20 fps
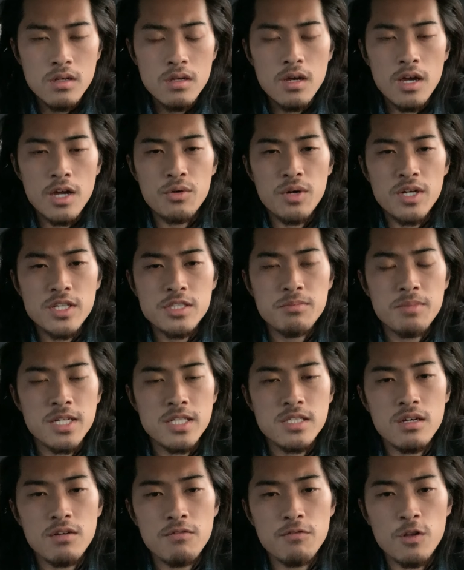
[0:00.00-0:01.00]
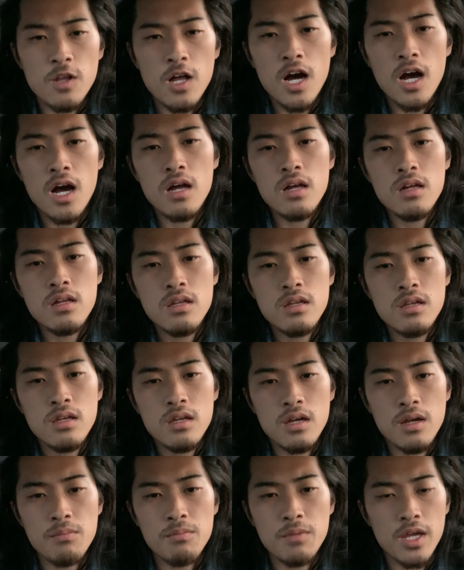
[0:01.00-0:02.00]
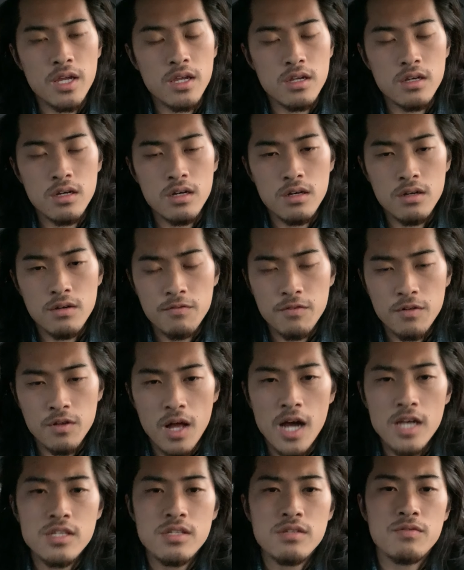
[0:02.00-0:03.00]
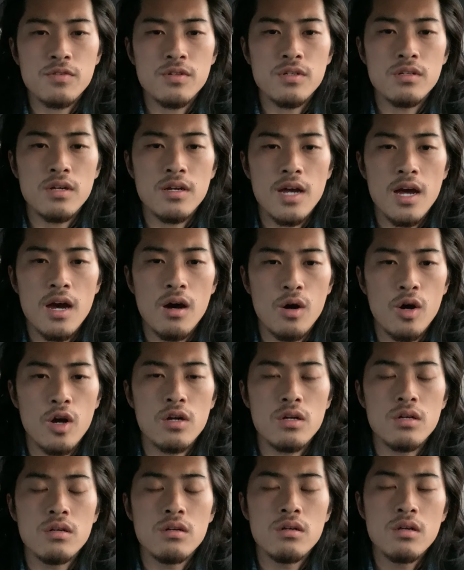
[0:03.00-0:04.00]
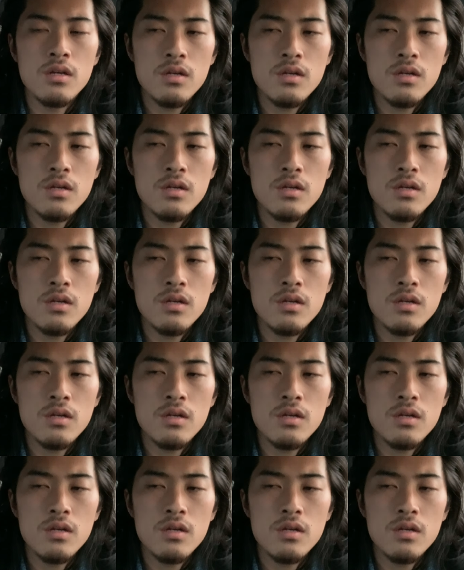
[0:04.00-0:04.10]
I question myself a lot. I'm like a philosopher at heart.